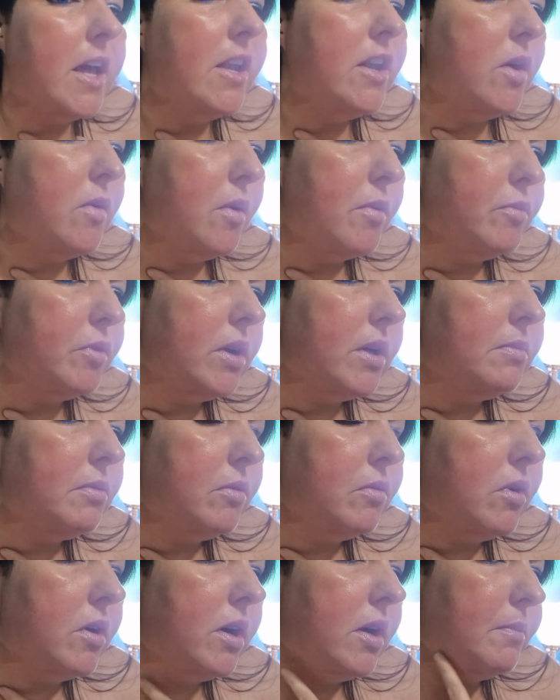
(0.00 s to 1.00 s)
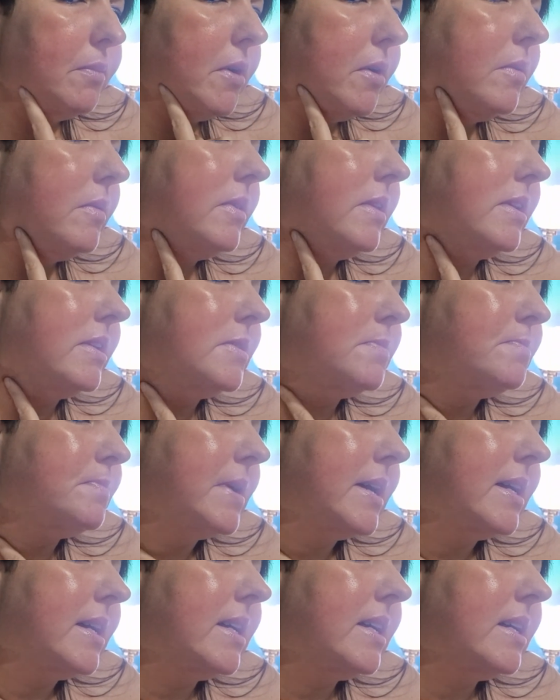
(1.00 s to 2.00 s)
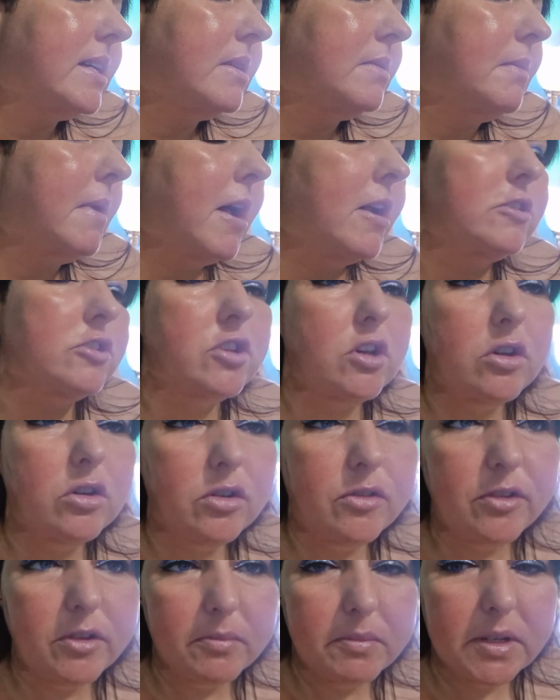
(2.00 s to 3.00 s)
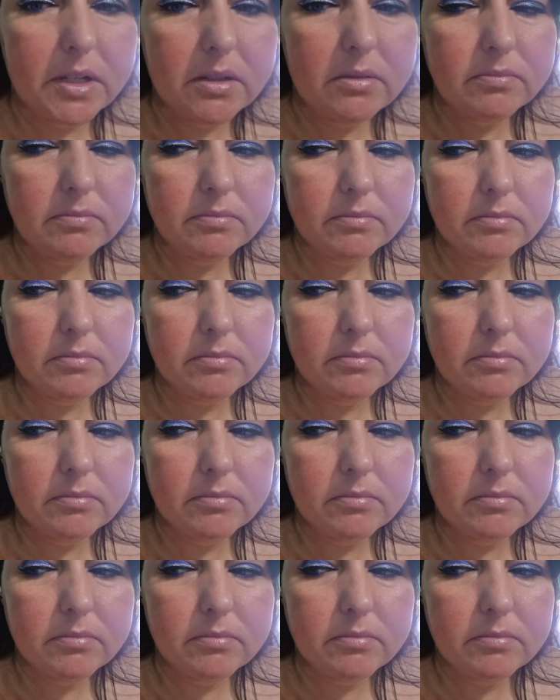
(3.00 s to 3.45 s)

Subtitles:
And now I'm going to be walking about with these big marks all over me.